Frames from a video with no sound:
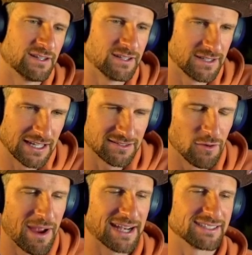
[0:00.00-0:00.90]
Death
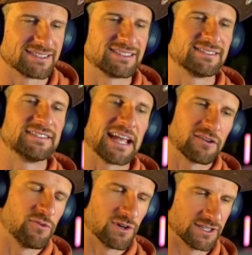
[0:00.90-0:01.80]
Domain is sick
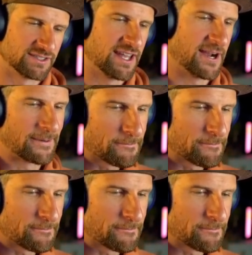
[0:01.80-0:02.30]
for us there.